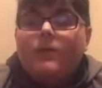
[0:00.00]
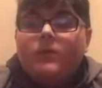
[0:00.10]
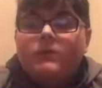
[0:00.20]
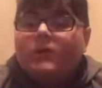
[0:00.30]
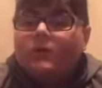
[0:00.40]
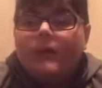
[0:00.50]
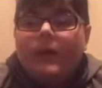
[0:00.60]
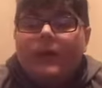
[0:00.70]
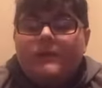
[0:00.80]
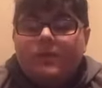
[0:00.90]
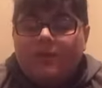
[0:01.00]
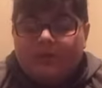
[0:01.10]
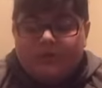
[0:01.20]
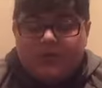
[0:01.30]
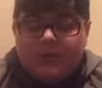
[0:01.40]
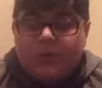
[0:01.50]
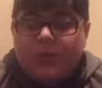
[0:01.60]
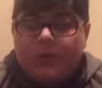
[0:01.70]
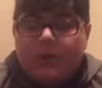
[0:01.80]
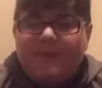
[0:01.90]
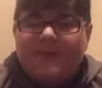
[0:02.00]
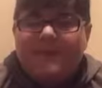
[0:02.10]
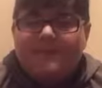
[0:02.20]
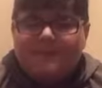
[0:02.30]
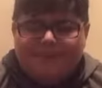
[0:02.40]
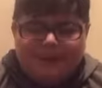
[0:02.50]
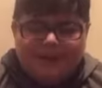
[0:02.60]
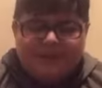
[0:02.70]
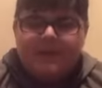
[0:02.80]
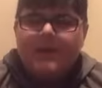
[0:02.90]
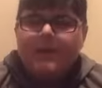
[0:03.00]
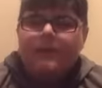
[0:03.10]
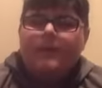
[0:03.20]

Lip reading: So yeah, let's move on to, I think it's Man City.